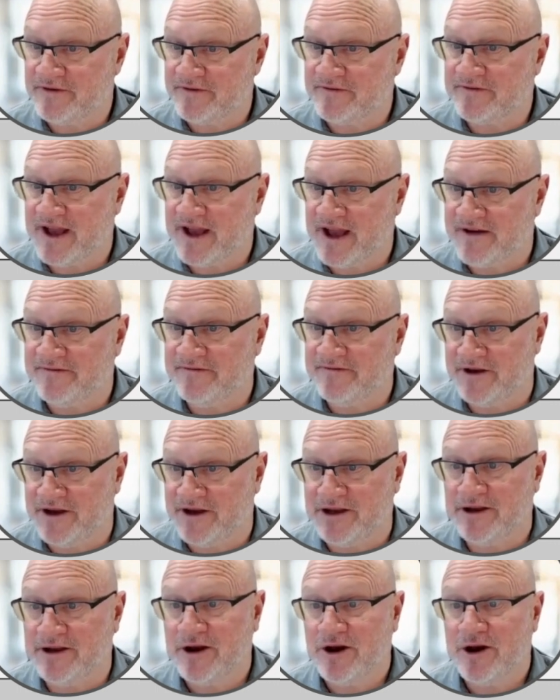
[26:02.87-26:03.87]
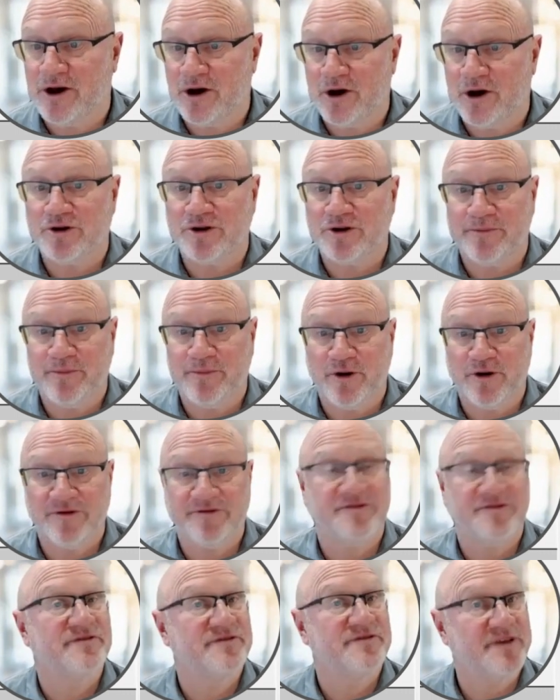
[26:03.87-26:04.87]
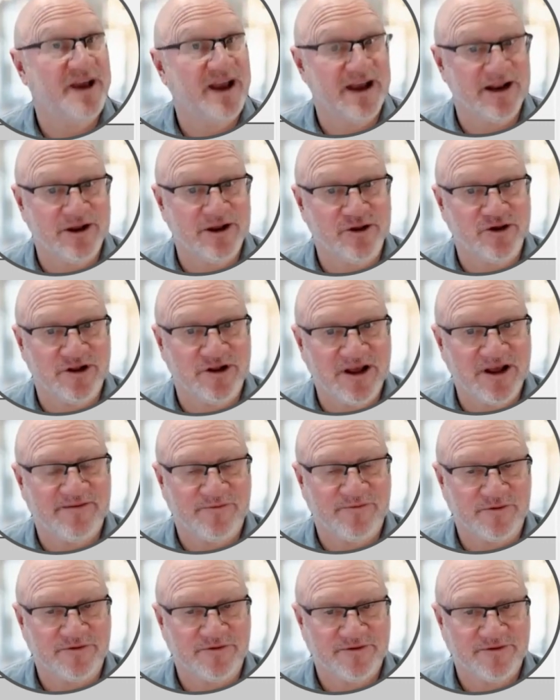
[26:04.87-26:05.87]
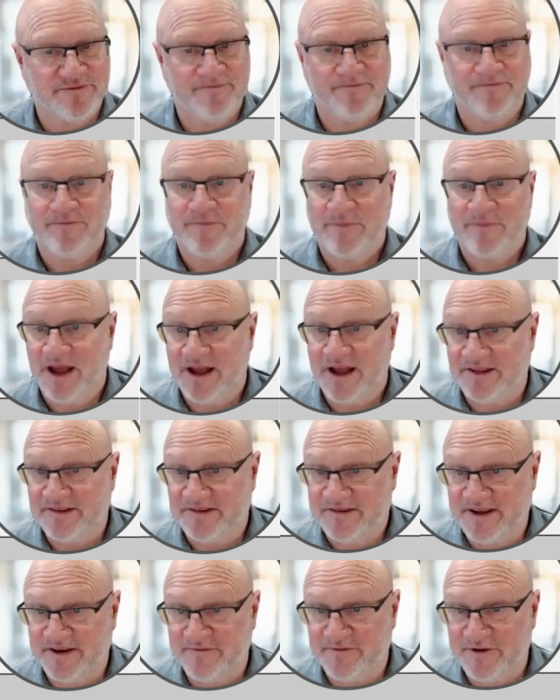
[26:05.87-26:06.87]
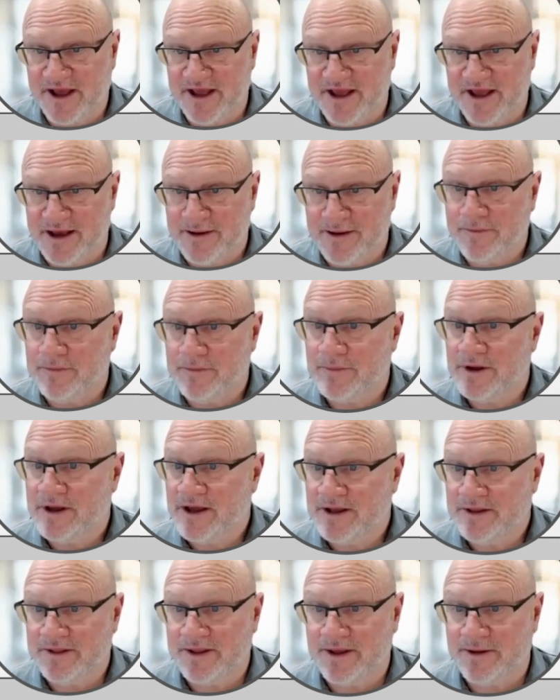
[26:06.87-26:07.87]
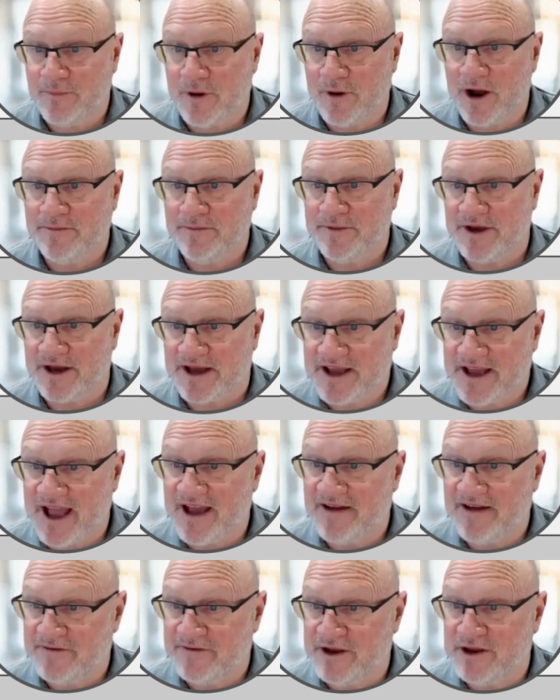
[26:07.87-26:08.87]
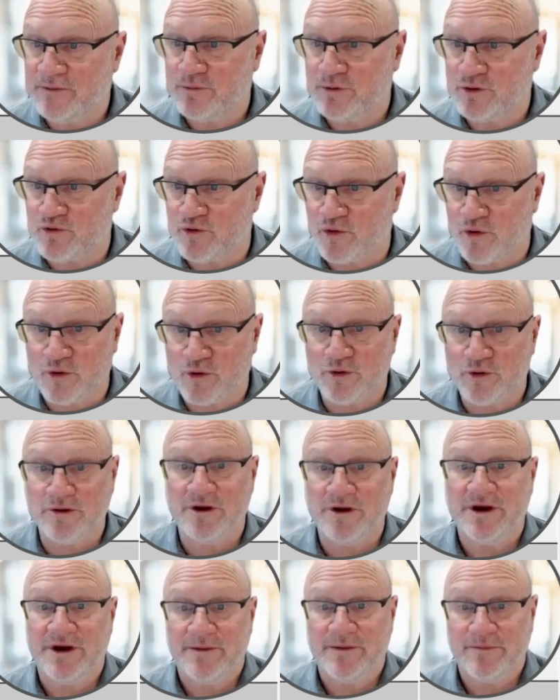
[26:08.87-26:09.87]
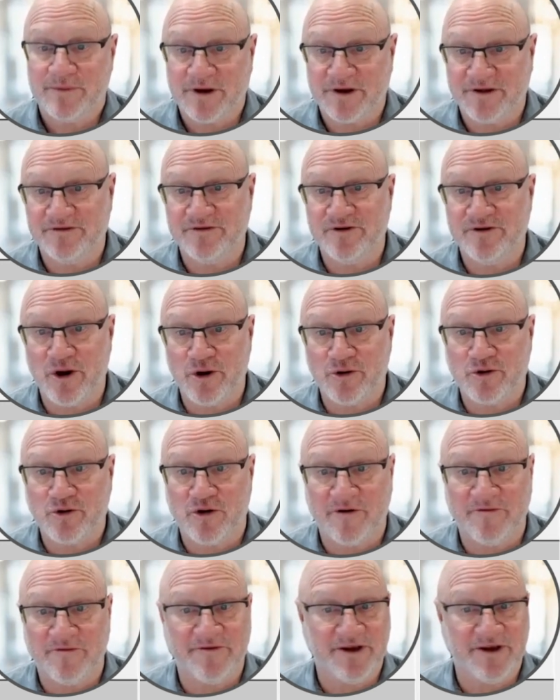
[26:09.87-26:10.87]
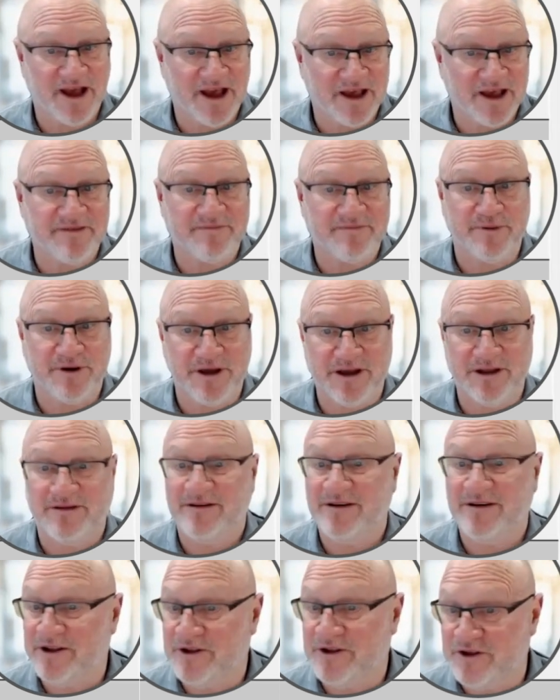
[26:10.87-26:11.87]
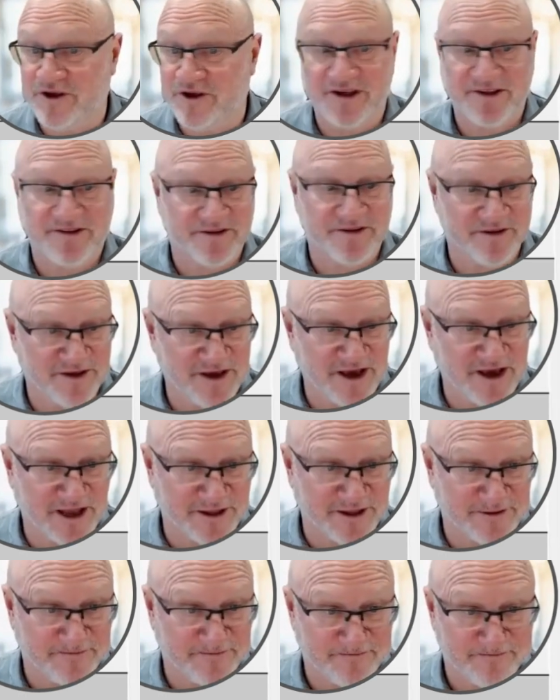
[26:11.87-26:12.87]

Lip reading: of caffeine on the person's energy levels. At 7 a.m., there might be a caffeine withdrawal because no coffee has been ingested yet.